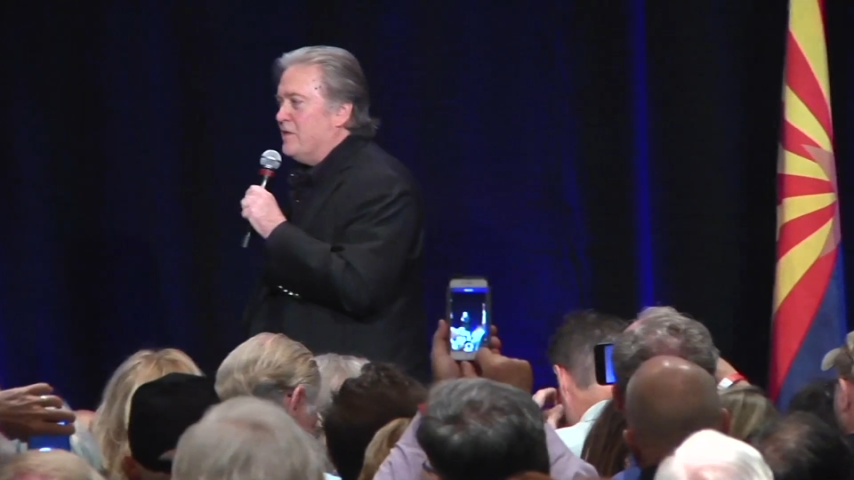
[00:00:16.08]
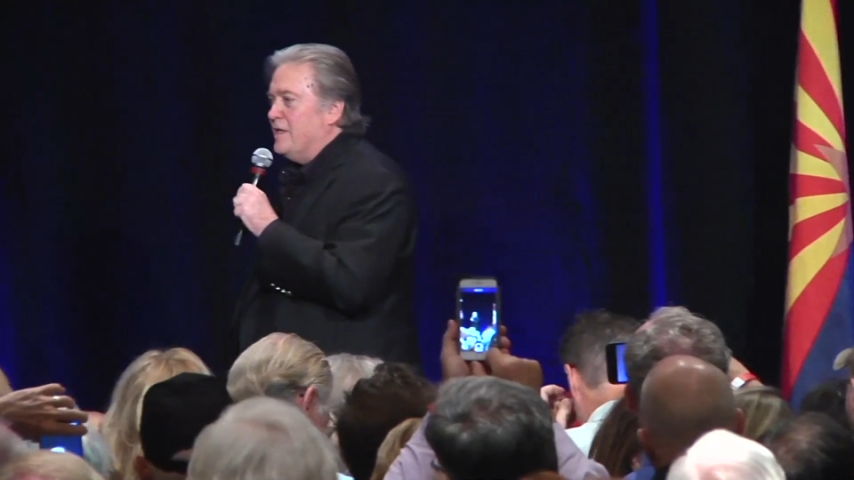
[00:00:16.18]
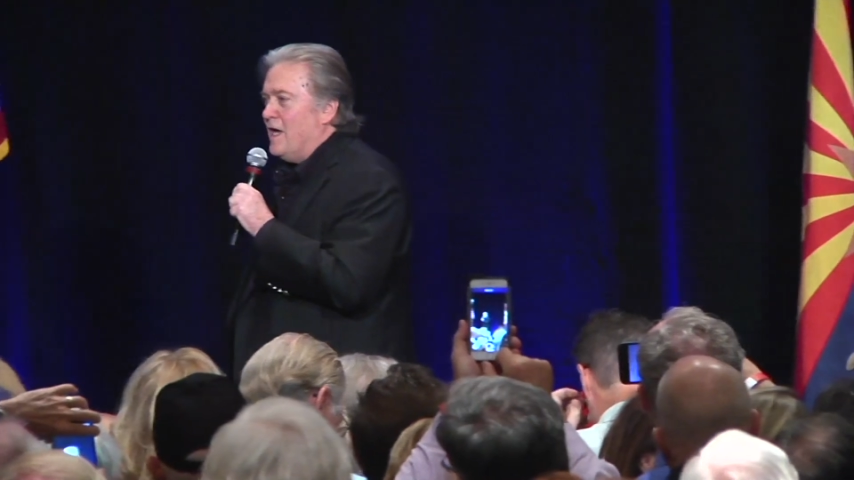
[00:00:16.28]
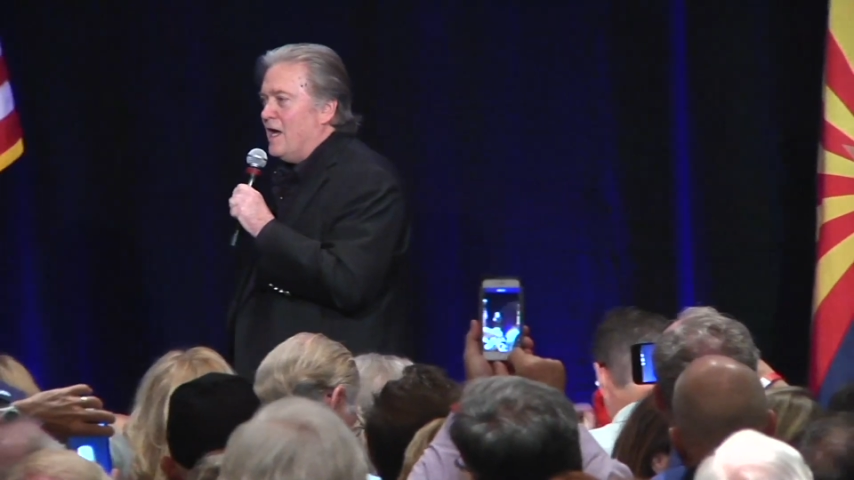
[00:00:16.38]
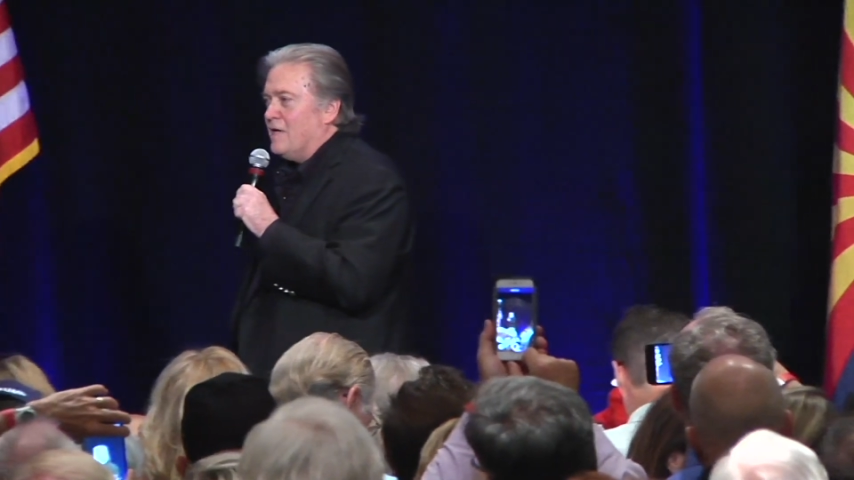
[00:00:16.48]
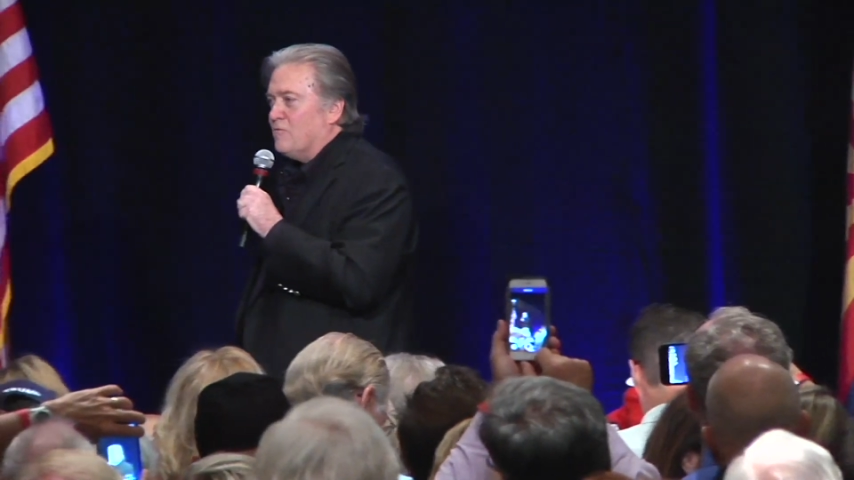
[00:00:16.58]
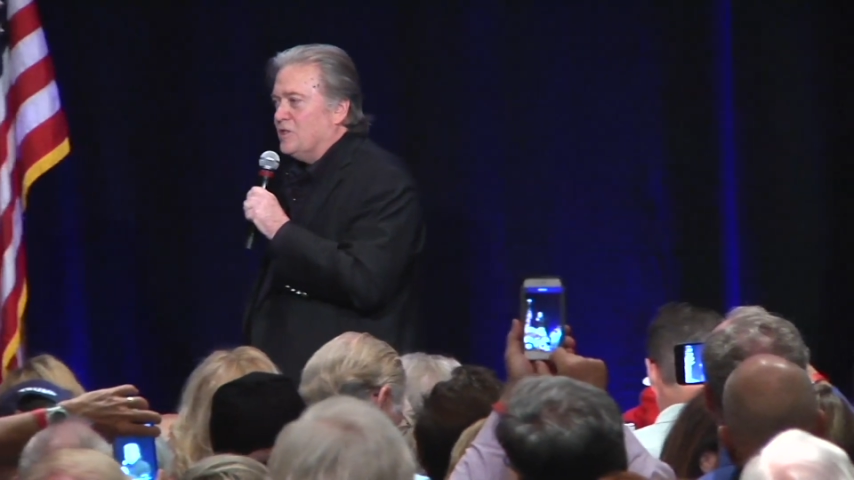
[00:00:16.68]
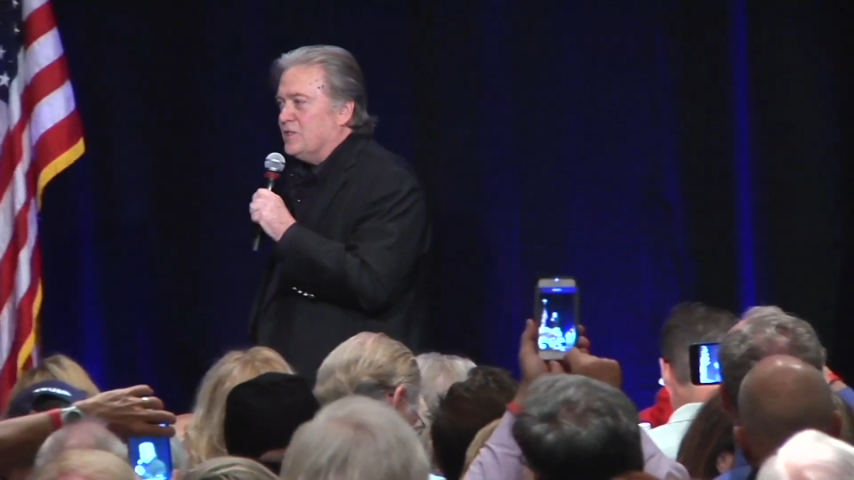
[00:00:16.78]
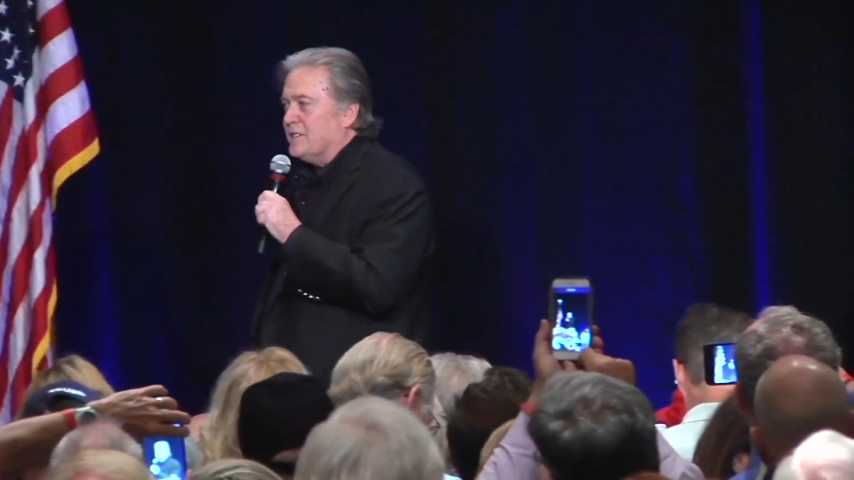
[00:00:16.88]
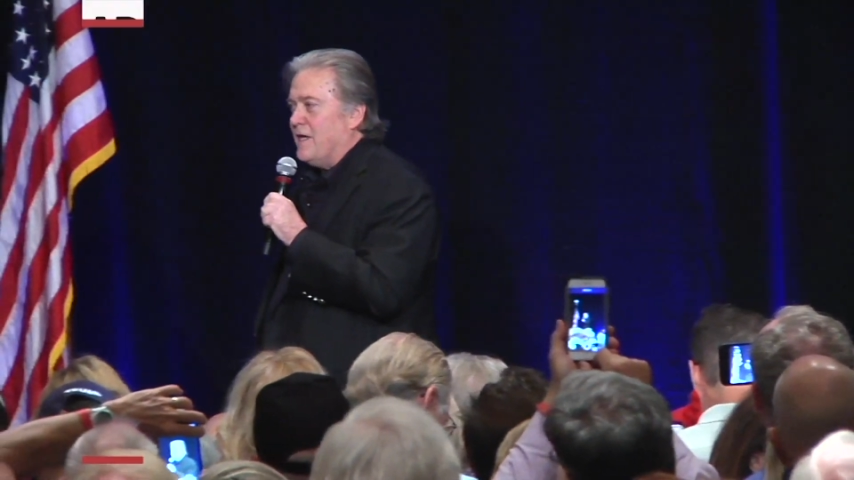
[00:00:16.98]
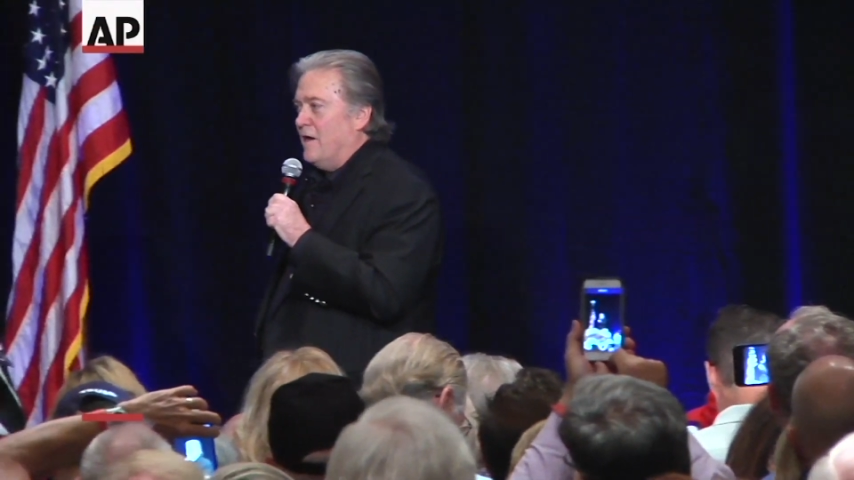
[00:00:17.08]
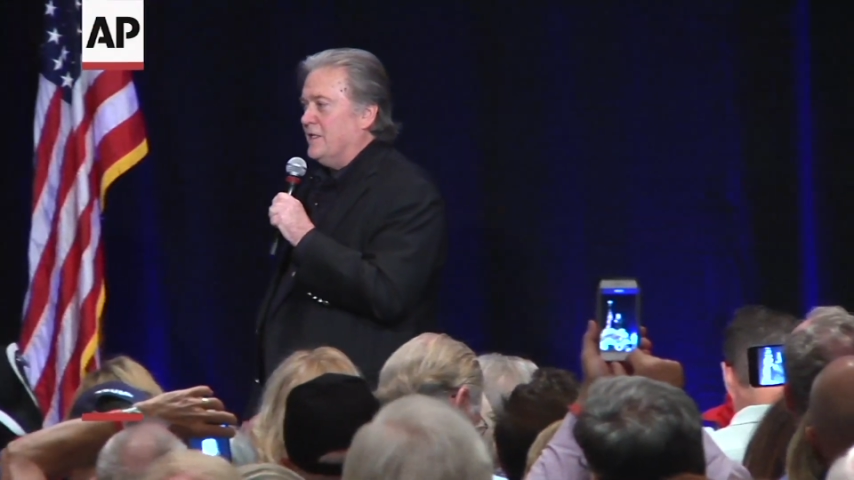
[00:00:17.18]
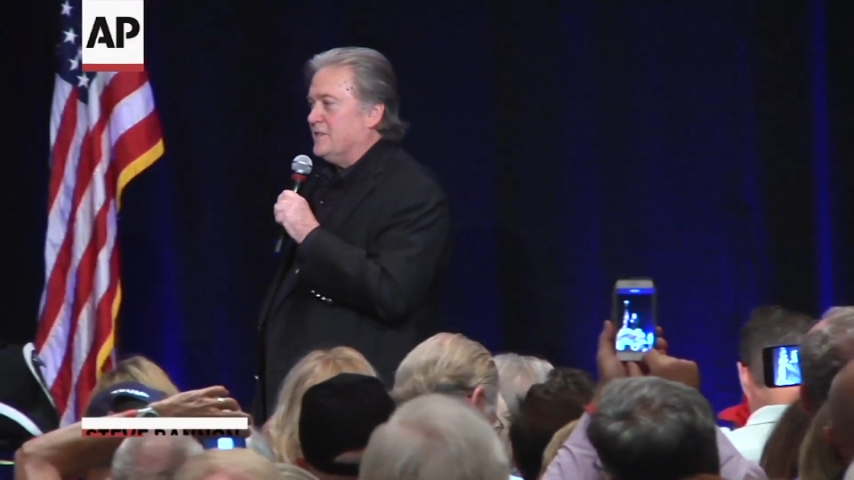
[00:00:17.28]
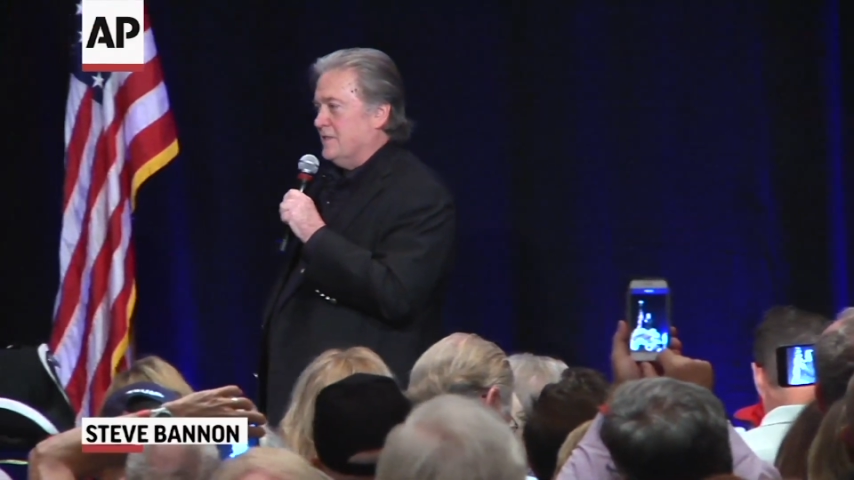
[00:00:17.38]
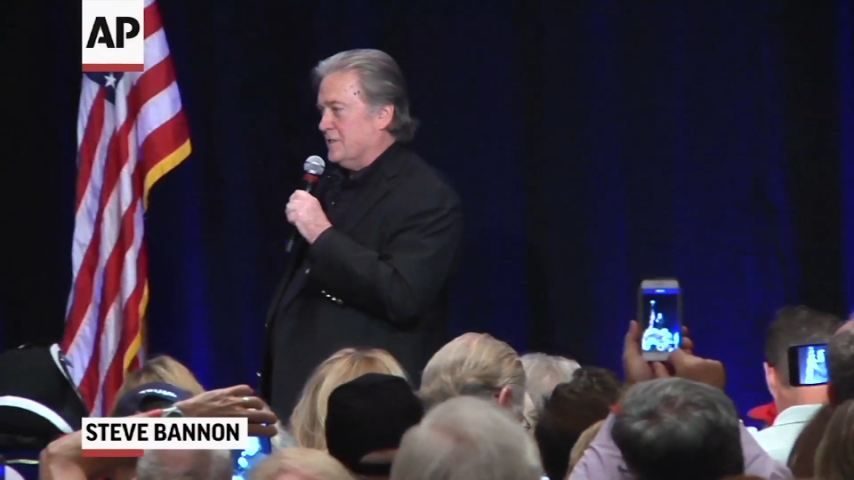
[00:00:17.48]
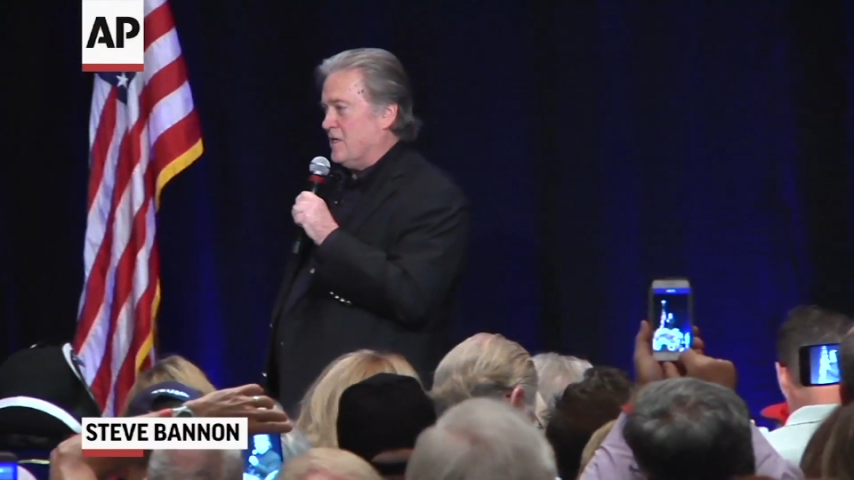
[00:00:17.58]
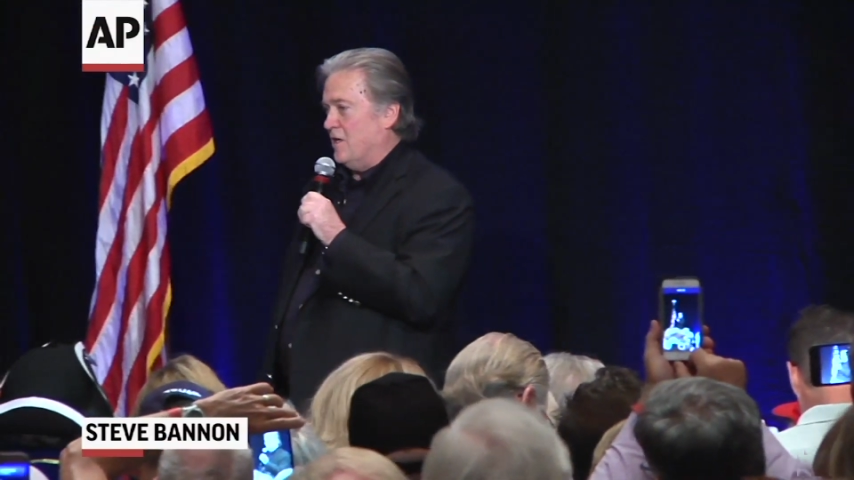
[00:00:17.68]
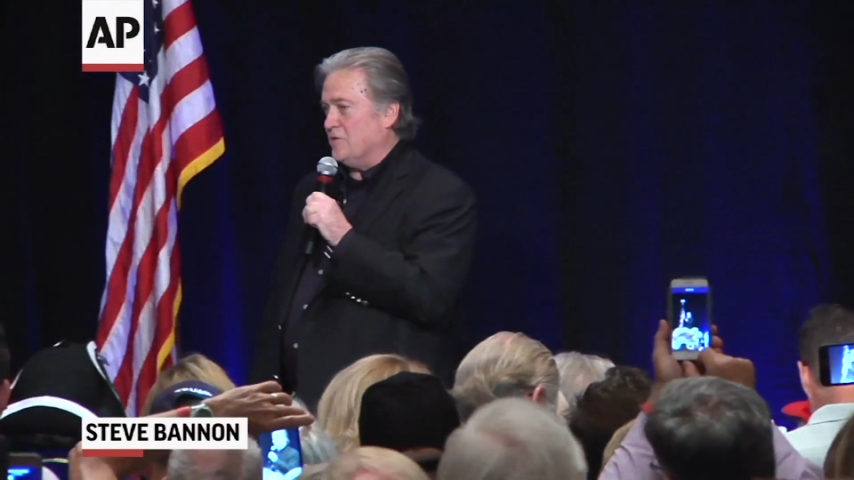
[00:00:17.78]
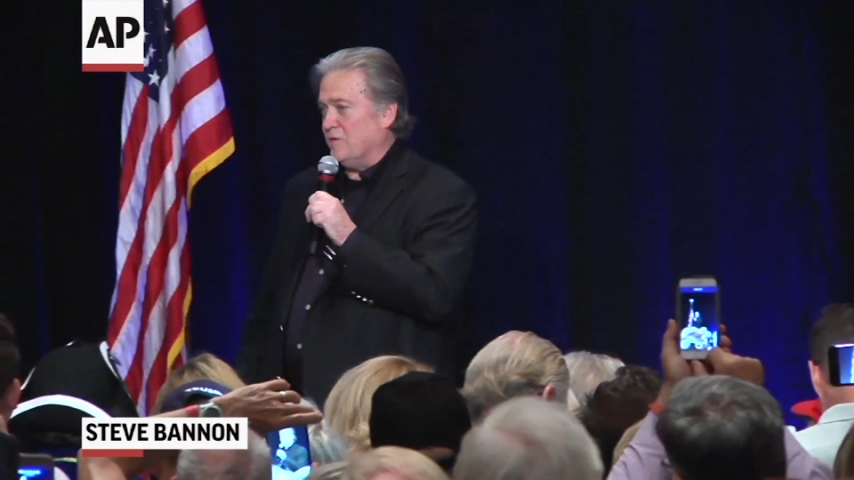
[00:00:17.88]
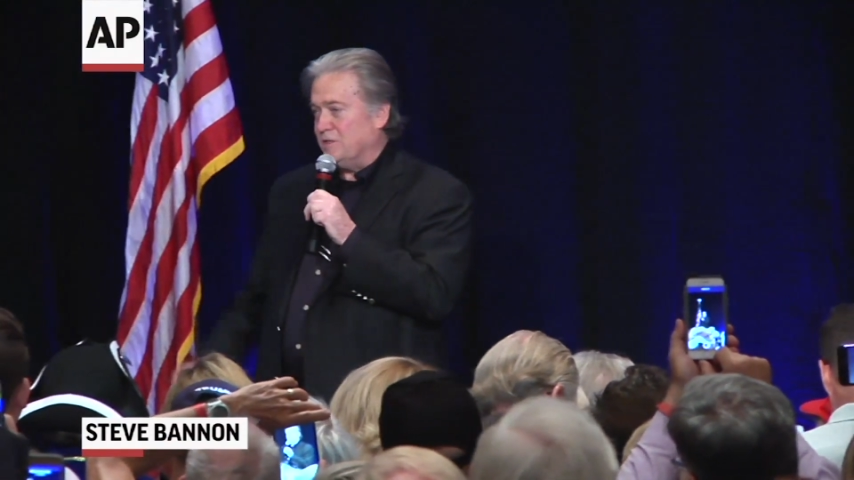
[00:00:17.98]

the nine richest counties in this country